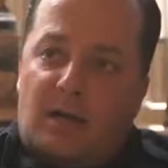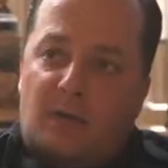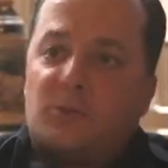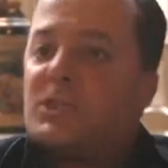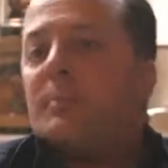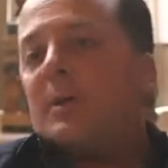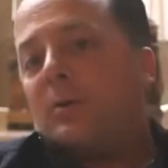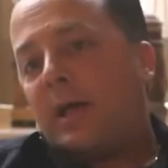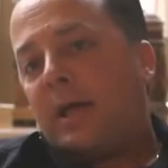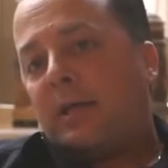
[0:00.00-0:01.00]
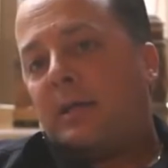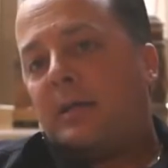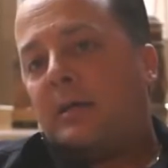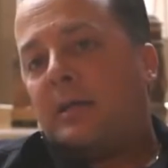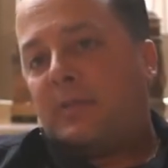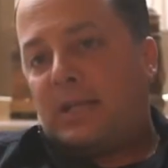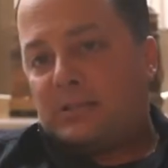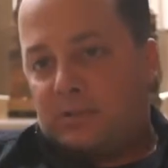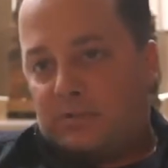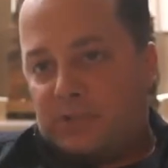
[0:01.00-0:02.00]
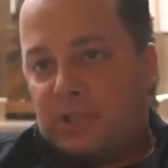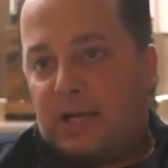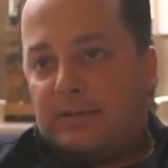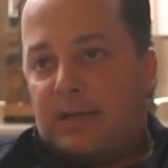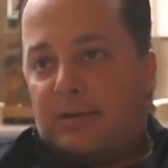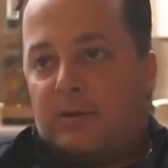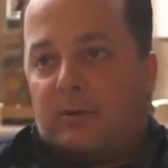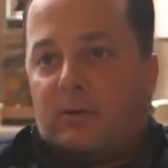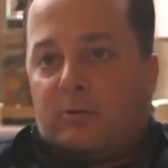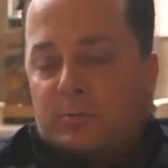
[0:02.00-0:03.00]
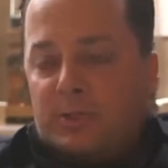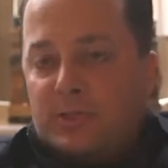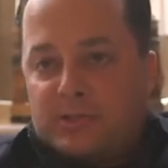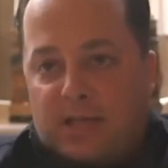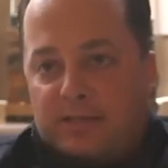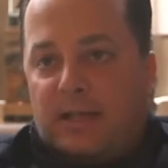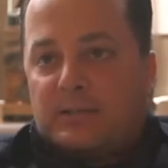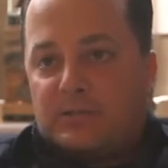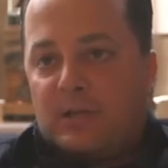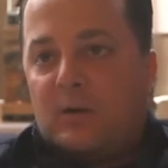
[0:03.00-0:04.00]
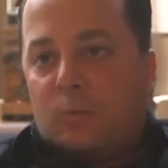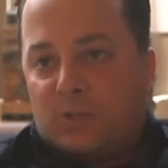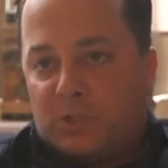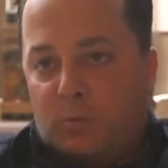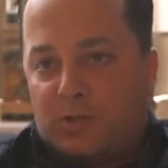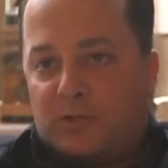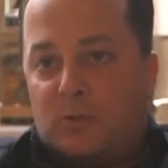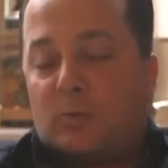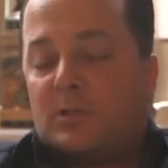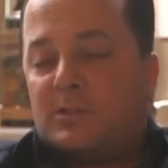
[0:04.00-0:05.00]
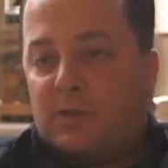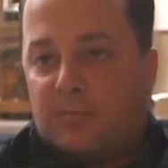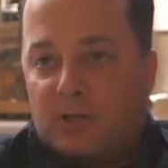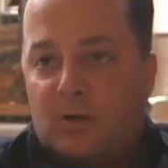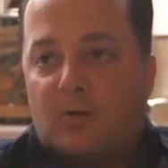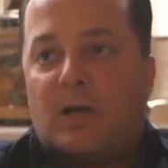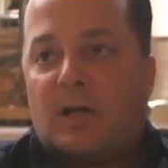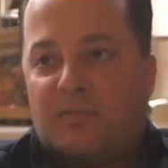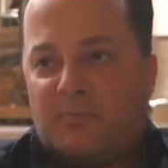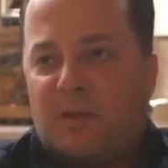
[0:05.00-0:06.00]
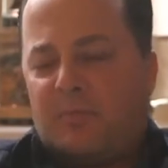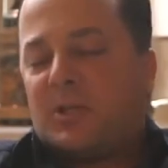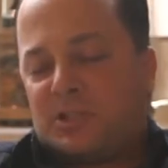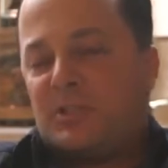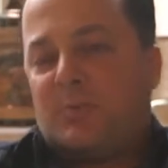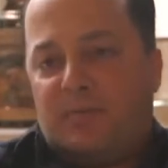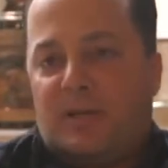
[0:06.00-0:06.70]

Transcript: I knew she'd be okay. If she got down there and ultimately decided that's what she wants to do, or at least give it a go, I figured she'd be